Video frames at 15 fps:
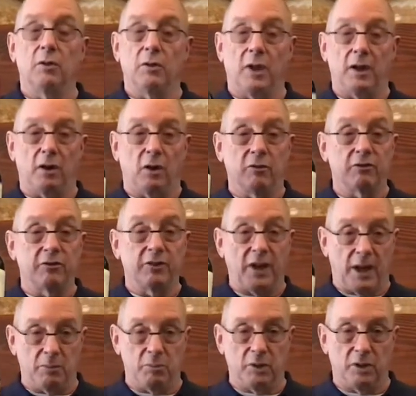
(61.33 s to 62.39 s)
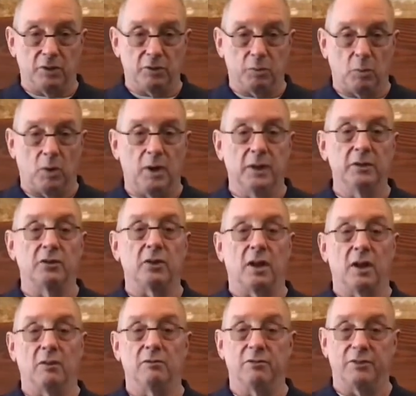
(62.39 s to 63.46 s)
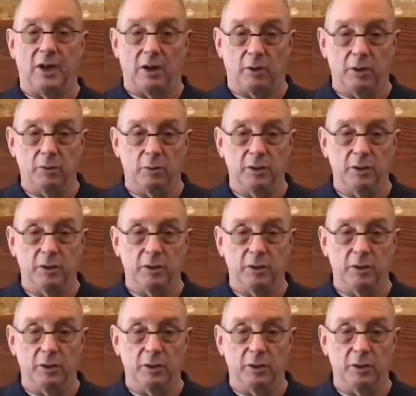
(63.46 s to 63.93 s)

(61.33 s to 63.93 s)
They are fabulous wines at a very